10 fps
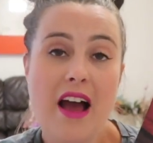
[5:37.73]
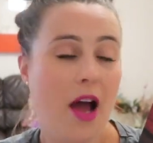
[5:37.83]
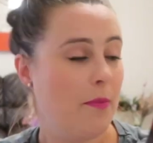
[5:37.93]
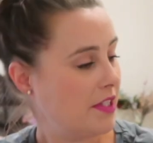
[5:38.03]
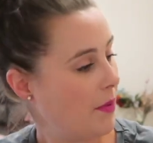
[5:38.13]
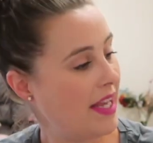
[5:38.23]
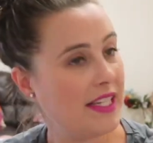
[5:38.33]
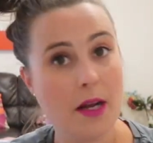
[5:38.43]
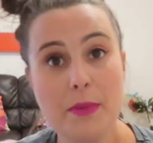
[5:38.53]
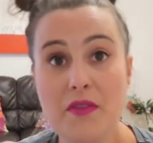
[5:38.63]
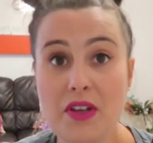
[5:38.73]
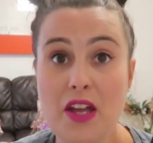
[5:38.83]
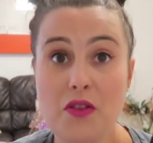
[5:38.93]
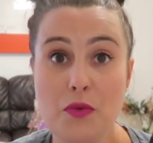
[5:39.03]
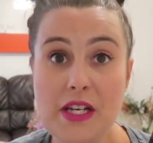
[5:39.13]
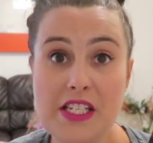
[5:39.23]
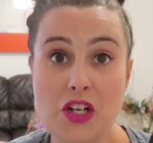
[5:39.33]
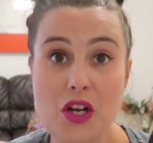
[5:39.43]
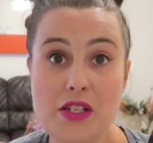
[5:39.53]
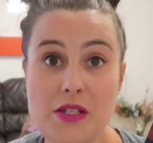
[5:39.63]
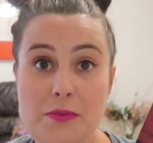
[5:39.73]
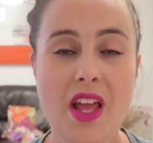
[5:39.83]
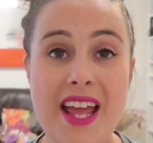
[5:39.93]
Um, so I ended up giving it three stars.